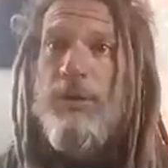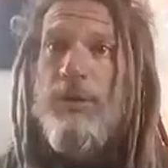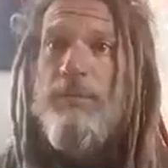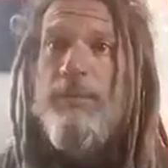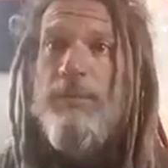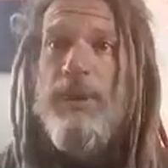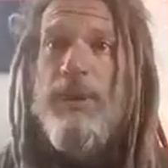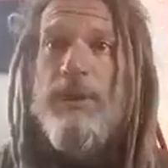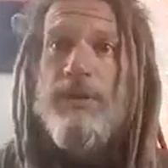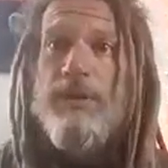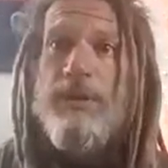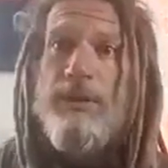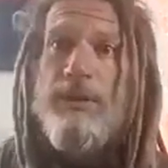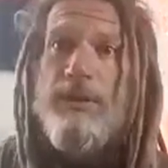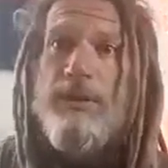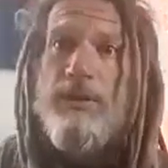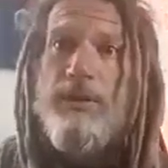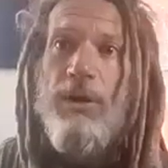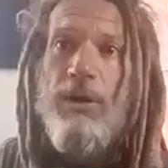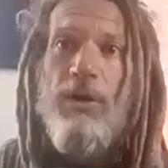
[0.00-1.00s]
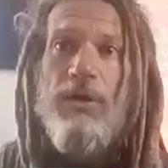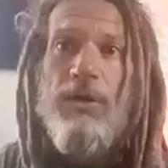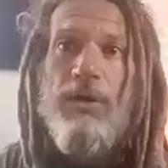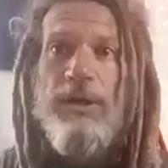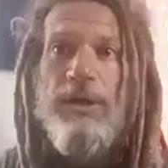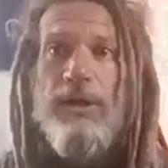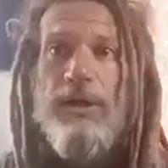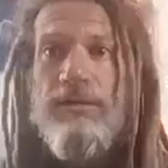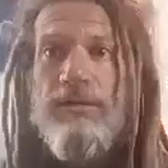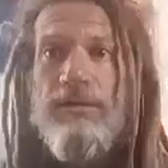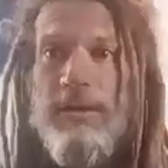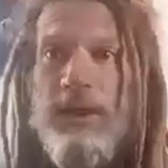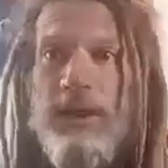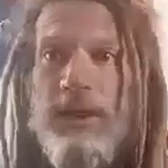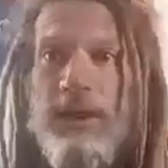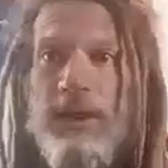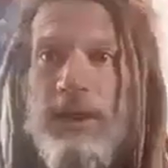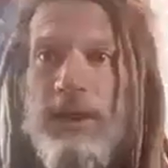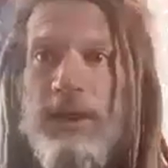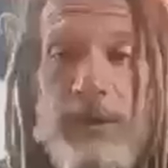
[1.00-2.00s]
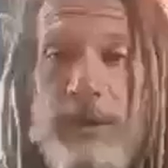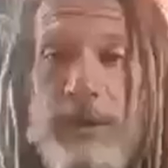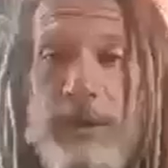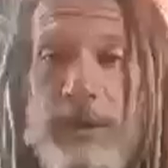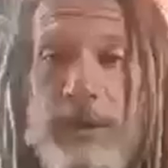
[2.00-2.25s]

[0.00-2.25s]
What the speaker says: because this is all going to affect everyone's